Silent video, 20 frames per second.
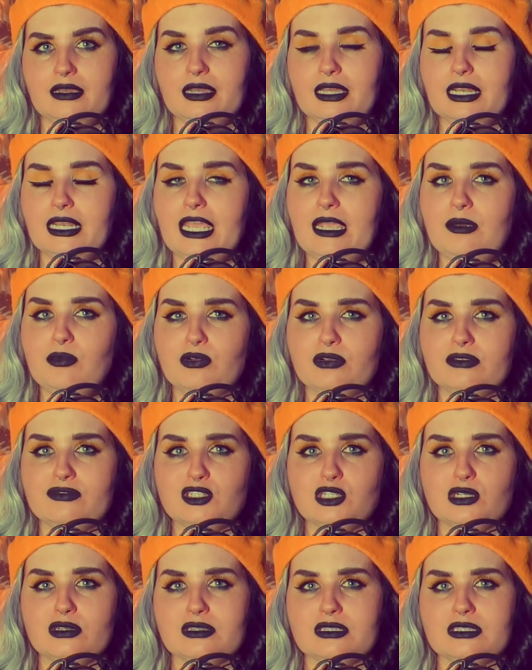A neighbour of
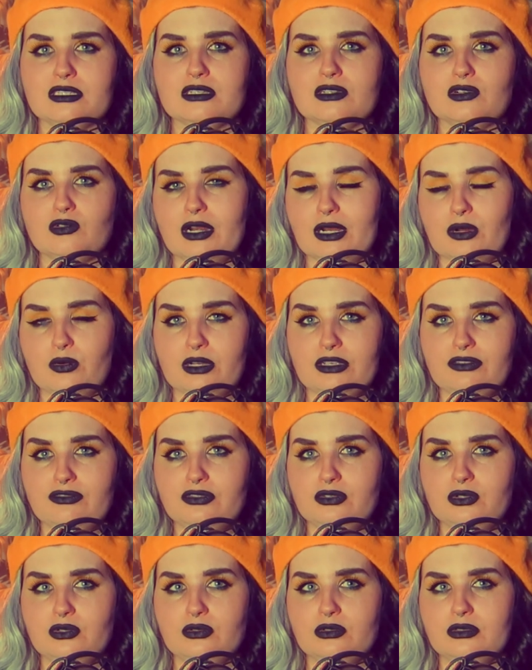John's, Gregory
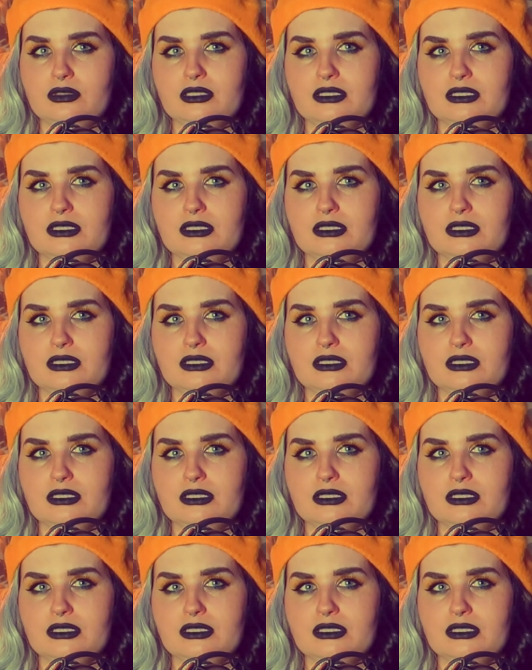Fall,